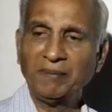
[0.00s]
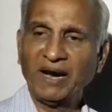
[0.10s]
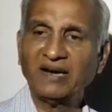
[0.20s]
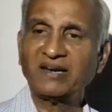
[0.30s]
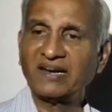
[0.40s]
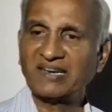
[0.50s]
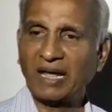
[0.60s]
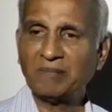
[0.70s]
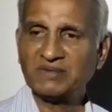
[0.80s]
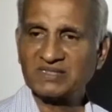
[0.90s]
be 100
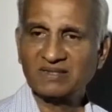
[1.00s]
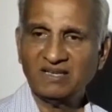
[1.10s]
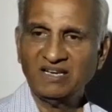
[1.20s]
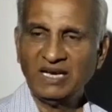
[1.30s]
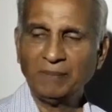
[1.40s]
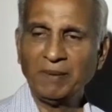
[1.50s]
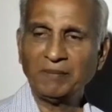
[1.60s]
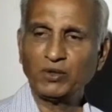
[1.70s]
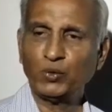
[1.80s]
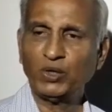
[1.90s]
times, it may
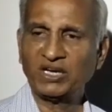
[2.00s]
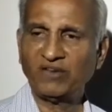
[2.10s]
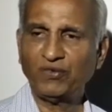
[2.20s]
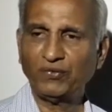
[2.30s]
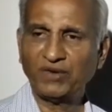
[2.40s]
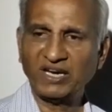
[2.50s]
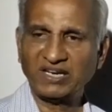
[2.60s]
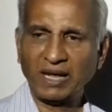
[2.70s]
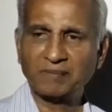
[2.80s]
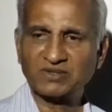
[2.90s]
be 250
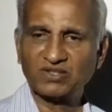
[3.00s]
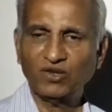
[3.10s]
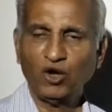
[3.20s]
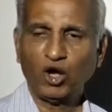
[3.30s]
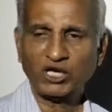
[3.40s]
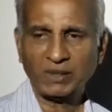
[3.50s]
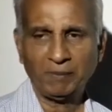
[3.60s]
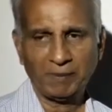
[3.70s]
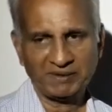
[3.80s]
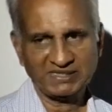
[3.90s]
times, or it
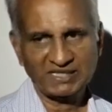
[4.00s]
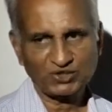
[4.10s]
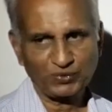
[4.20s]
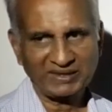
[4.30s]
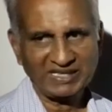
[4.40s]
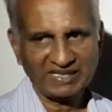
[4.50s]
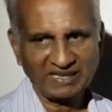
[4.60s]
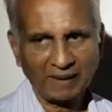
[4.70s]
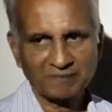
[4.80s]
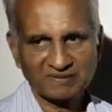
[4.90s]
may be just 20
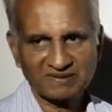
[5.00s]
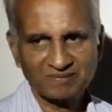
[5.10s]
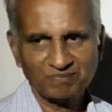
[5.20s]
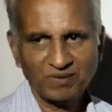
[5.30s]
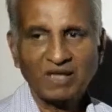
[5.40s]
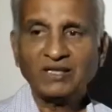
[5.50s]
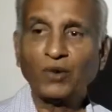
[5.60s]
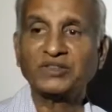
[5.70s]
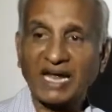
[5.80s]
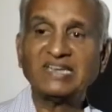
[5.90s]
times.
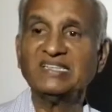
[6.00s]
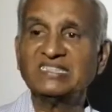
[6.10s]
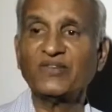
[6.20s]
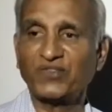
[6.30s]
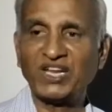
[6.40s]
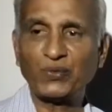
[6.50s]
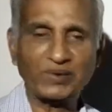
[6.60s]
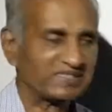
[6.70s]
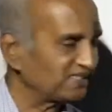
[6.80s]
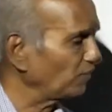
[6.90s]
Now that is the
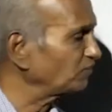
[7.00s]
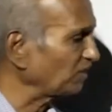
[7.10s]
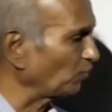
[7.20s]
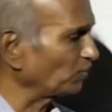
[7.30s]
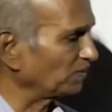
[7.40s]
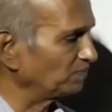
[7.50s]
frequency of sound.